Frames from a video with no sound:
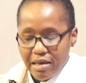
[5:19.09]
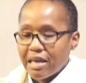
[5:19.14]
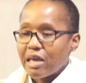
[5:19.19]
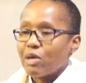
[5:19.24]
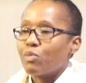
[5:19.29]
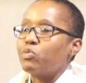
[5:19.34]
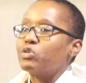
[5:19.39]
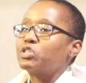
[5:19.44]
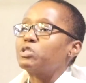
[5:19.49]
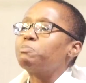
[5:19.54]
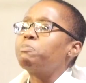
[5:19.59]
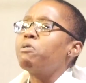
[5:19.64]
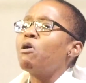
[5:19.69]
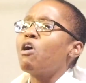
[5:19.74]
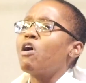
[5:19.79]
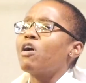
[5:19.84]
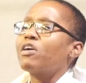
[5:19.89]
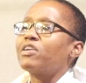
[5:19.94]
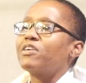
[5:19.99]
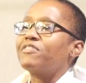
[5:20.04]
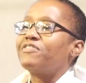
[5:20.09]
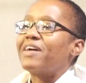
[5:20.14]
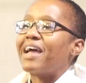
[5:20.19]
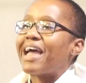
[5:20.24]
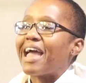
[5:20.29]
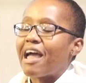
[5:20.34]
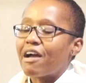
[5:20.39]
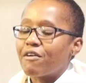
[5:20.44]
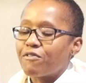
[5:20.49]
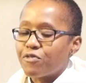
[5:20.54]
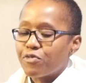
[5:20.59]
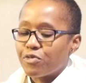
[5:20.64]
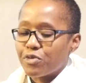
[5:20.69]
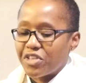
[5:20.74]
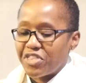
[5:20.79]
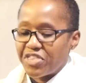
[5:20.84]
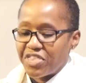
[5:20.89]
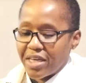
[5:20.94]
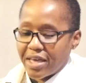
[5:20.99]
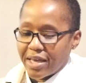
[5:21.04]
It was part of
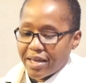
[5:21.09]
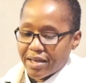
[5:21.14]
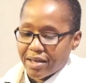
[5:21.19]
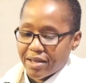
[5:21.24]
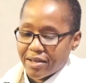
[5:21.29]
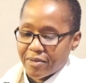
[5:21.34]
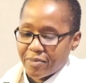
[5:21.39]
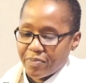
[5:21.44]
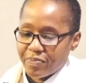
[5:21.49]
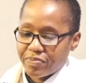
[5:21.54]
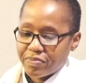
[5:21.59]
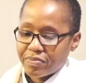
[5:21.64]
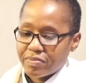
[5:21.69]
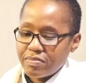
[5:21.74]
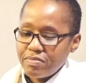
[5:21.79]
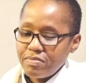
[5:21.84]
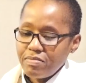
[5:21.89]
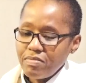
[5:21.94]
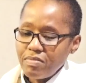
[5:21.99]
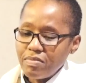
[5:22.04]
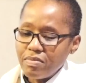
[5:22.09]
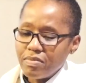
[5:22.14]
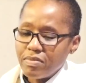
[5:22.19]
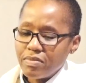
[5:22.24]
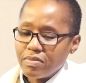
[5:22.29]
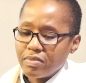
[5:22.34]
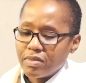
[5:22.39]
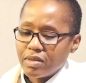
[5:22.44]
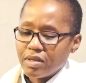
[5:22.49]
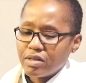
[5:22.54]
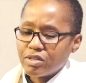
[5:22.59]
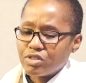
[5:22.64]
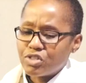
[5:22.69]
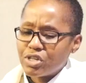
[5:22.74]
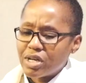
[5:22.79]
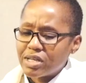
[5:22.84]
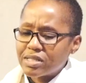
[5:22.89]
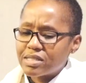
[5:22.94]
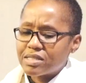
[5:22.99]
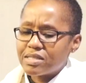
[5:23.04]
everything.
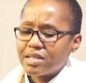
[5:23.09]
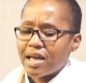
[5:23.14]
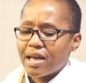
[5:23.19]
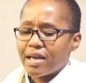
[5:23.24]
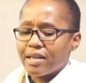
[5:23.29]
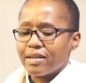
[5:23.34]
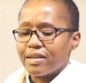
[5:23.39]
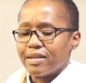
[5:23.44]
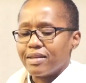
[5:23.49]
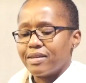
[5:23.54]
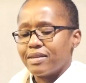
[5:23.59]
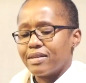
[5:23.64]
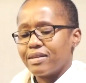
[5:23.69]
Just then